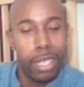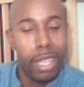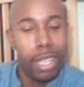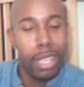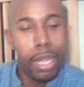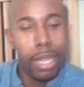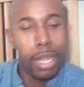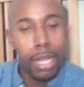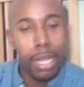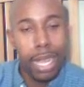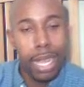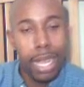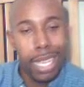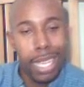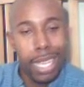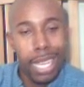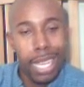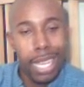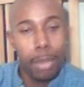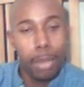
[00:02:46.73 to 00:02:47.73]
I could
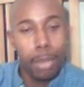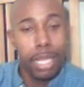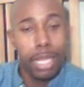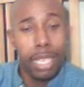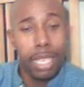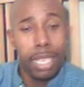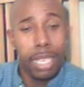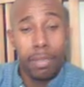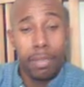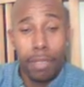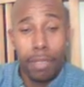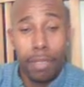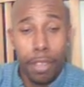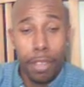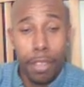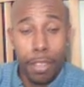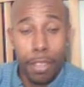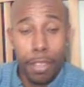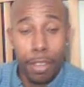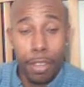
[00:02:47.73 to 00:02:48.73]
not believe for a
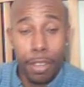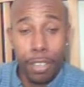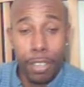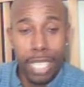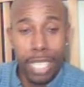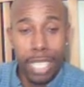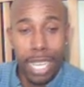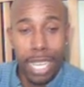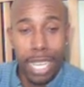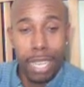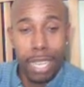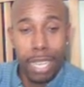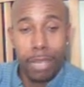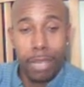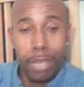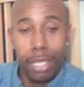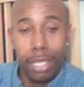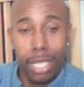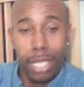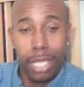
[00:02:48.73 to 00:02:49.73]
third time in
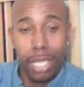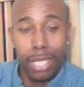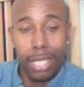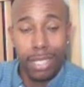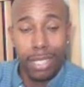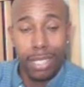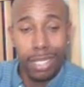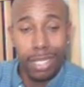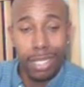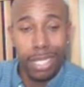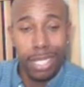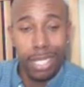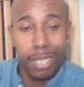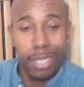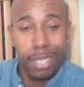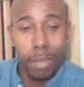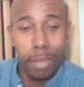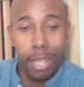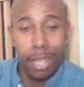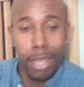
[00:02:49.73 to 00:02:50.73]
less than 6
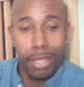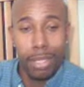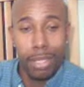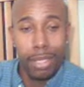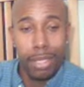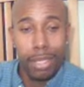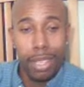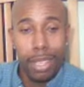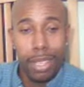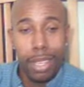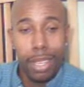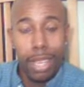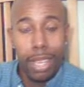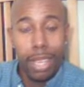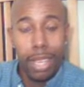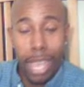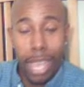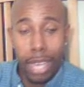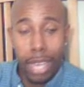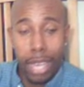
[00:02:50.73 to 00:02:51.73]
months,
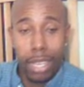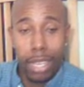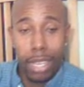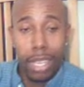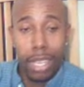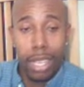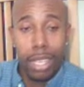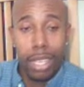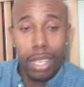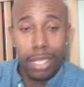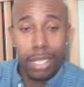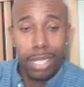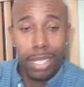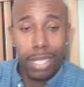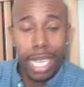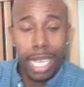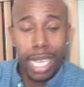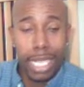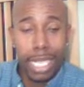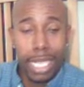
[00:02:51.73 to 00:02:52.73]
and the second
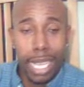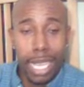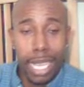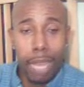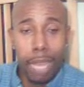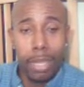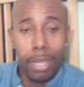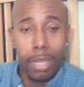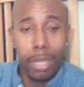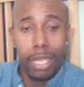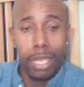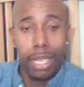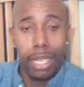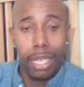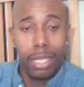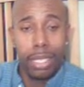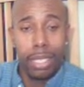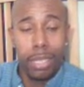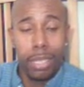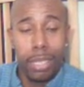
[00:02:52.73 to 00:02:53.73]
time in less than
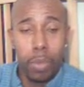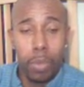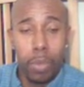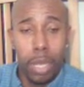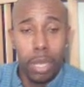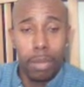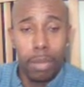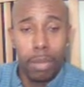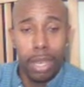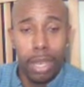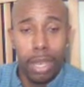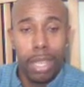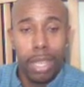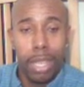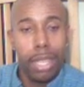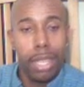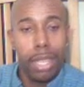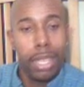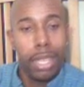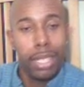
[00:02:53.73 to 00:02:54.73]
1 month,
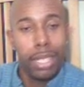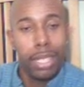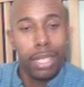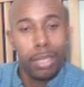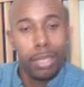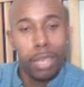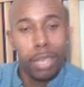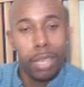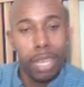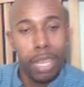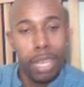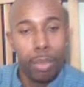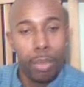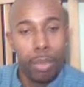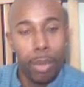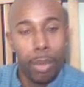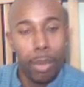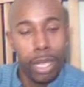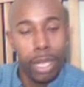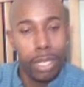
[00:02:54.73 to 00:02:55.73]
that someone had broken
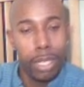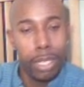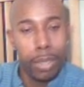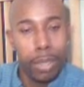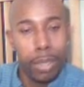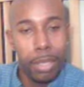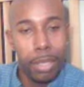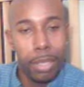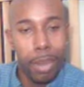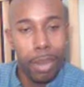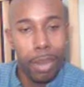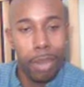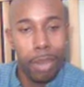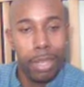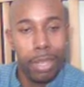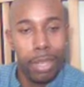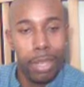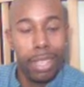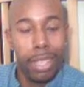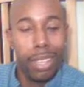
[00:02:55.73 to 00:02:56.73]
into his apartment
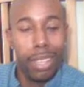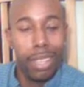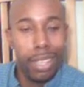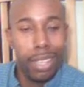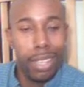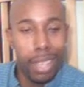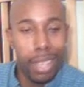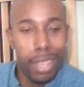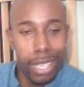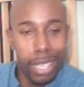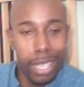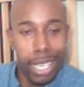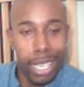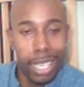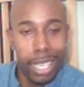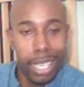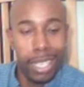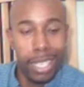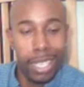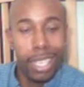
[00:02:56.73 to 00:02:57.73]
again,
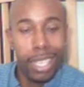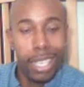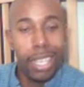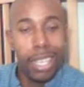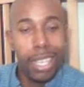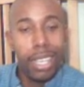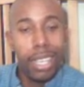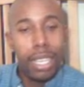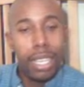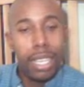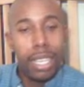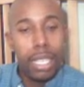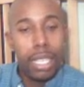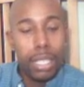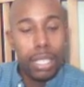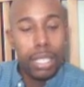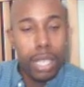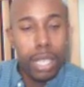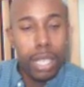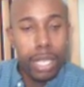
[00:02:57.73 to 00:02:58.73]

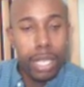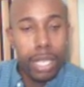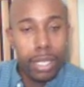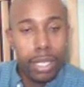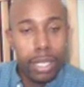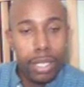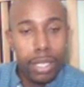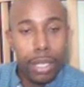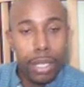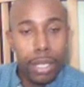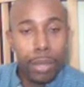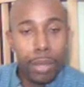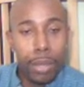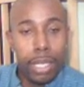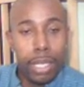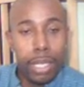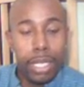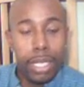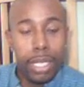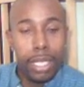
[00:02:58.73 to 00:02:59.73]
had stolen
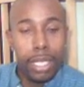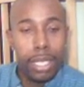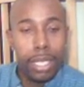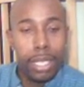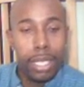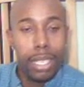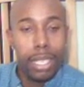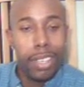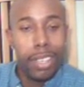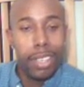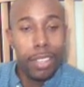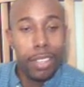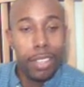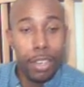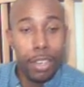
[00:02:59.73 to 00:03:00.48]
the new